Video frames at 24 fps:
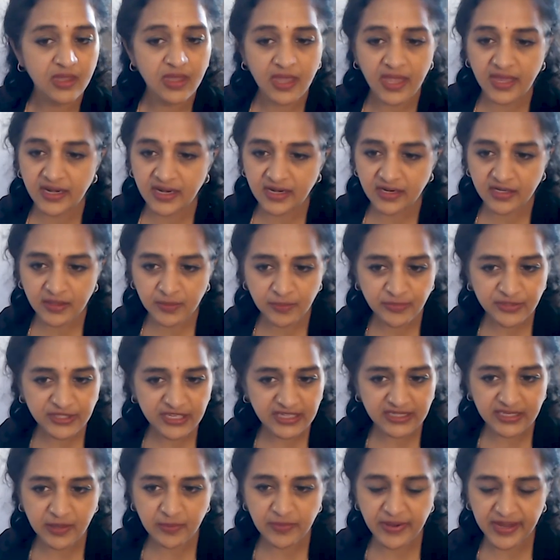And it
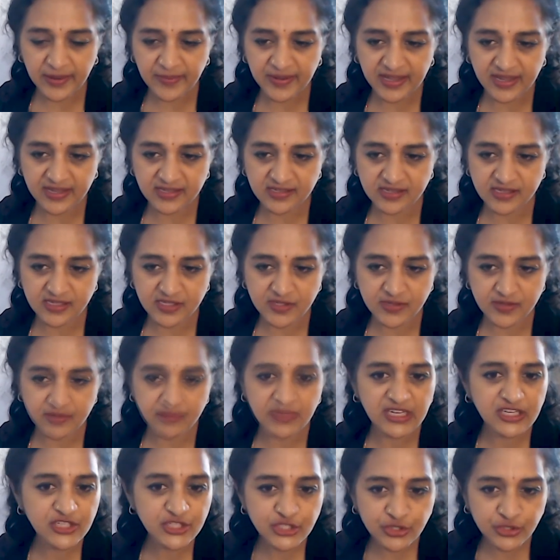completely bypasses
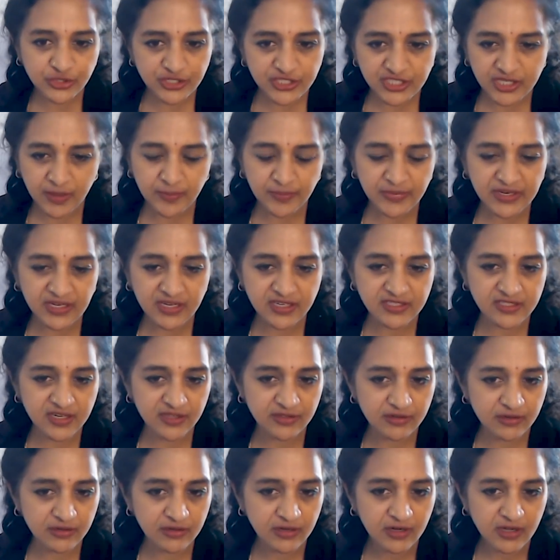insurance companies and
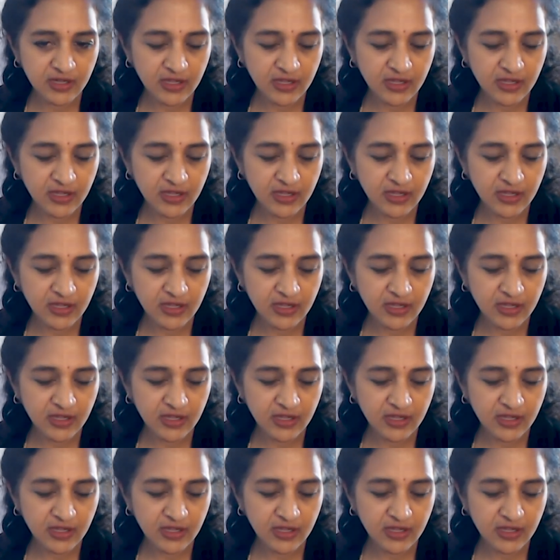other